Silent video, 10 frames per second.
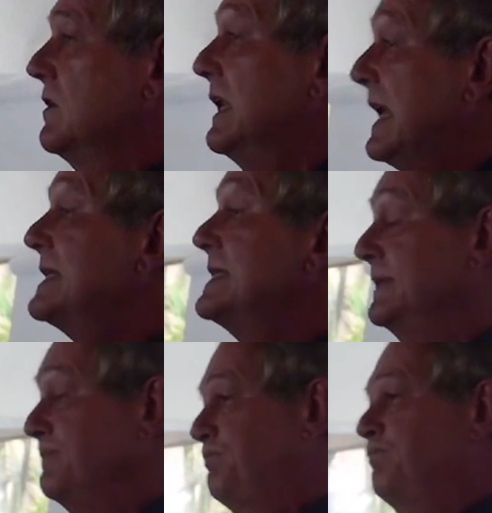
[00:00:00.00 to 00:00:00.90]
on
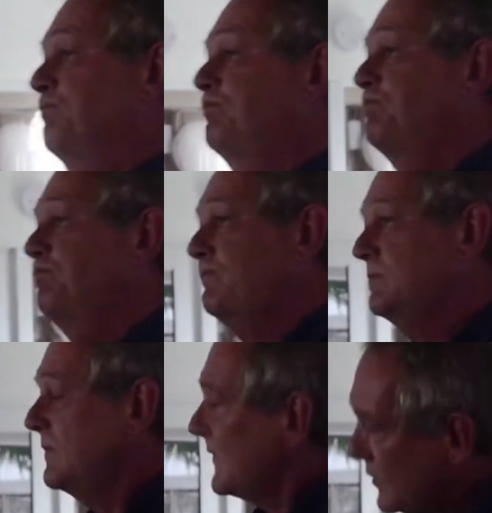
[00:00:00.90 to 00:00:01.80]
LinkedIn
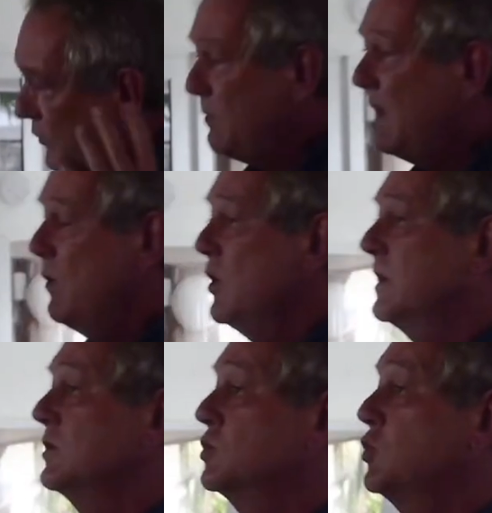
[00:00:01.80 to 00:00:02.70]
through my
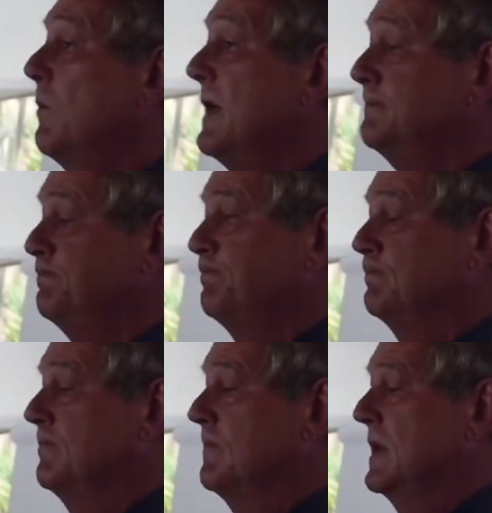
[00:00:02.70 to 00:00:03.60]
work in trauma
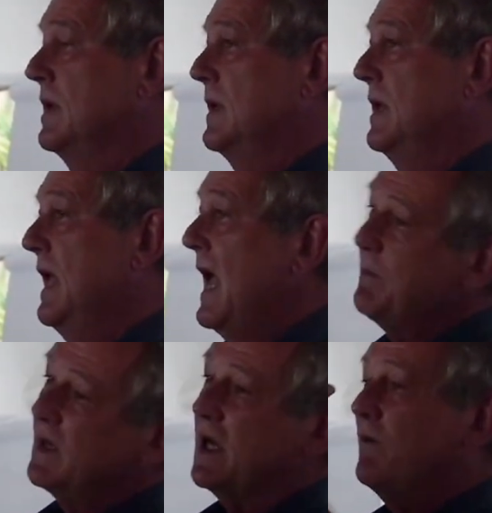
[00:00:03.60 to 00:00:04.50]

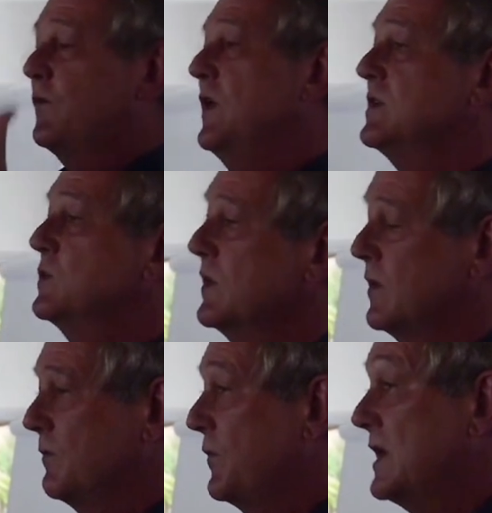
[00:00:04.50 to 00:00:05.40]
and become friends with
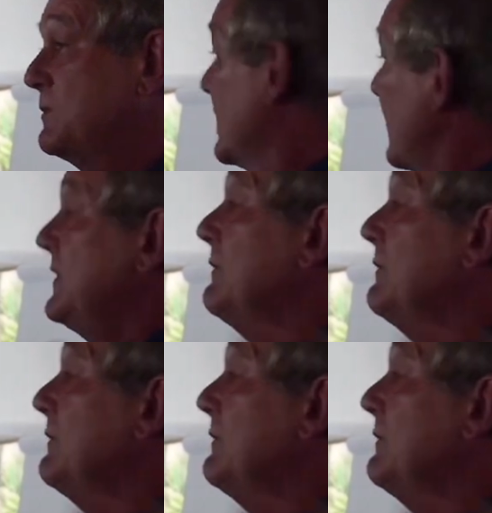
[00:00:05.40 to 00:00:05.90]
on Facebook. I've